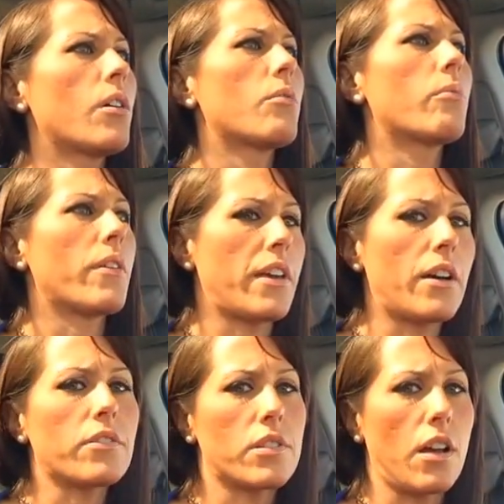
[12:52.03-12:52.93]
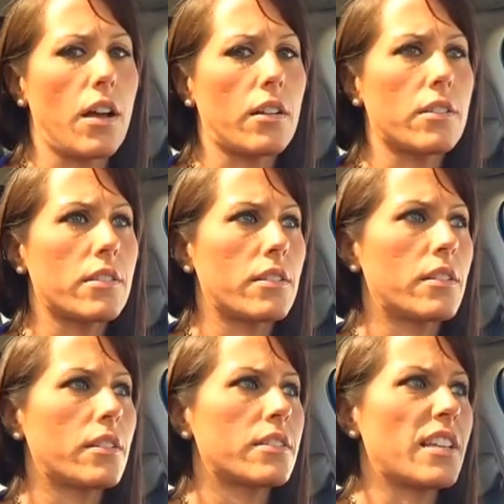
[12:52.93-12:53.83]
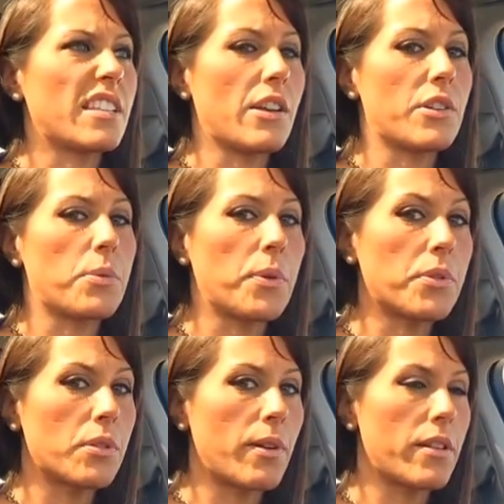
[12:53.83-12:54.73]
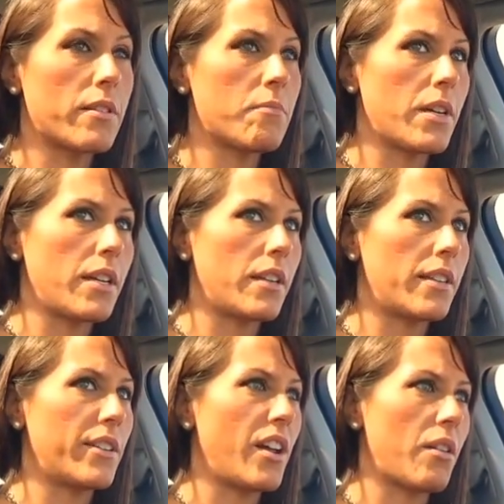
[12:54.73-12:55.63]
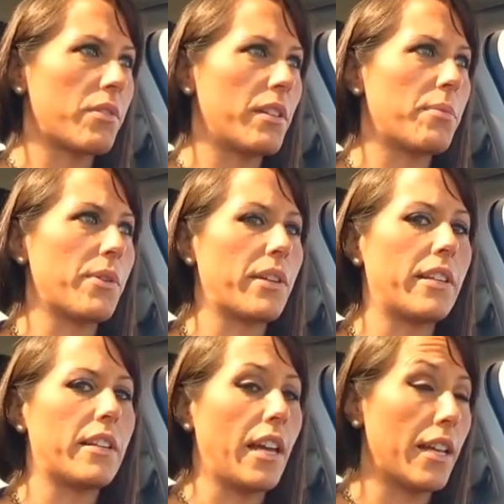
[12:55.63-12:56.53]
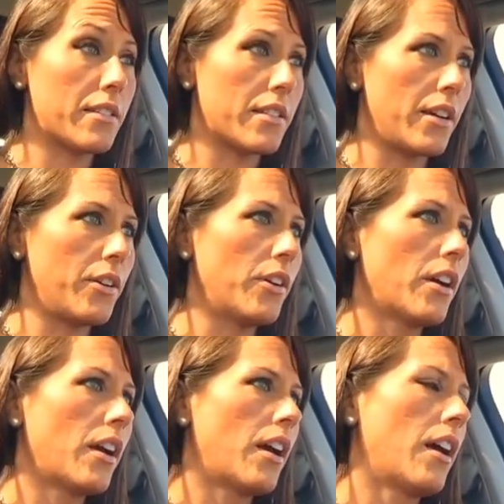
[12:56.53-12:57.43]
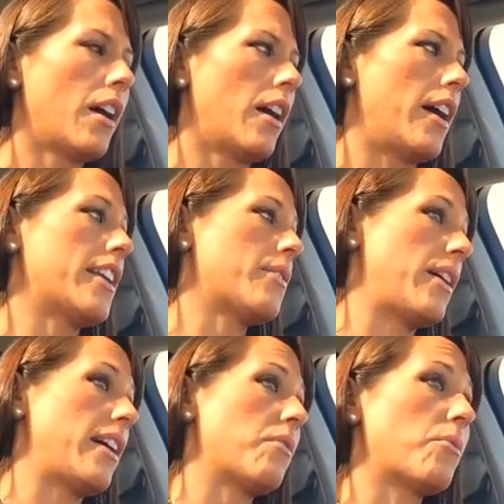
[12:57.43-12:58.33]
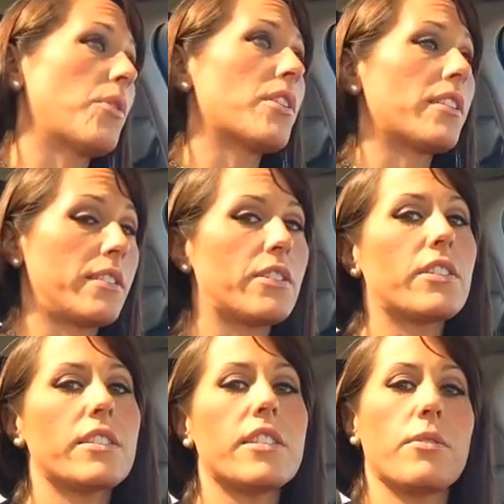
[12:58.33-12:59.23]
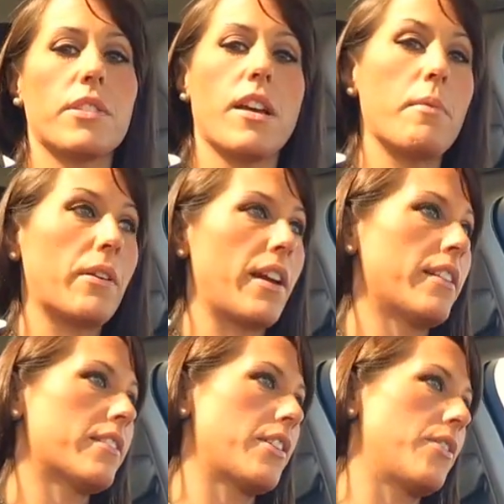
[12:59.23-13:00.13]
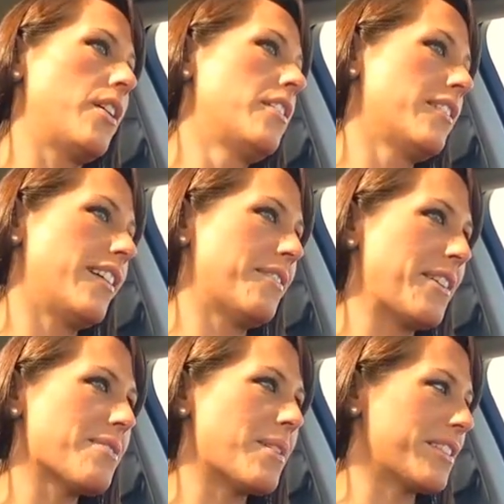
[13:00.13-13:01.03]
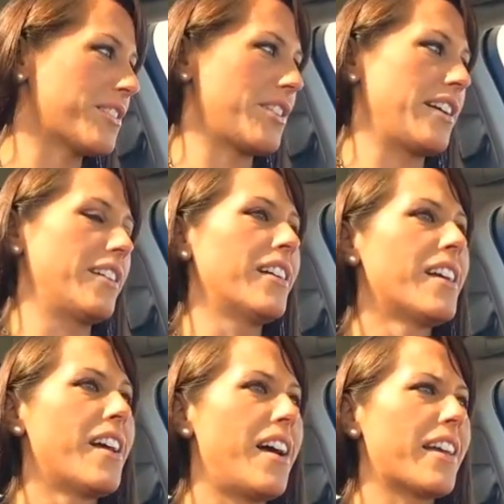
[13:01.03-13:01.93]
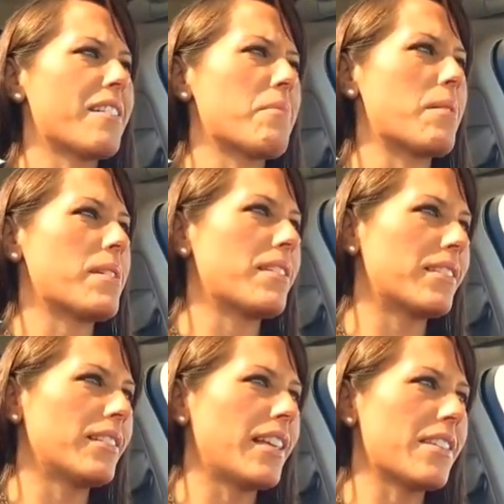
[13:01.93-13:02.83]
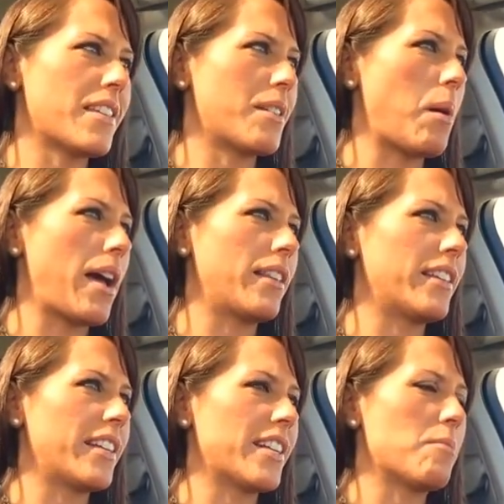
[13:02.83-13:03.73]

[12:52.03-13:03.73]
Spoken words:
without socks, because that's how you're supposed to wear them, but they're not really broken in yet. So anyway, you can see what's coming, right? So I wear them on the trail. I get maybe a little less than a mile in, and I'm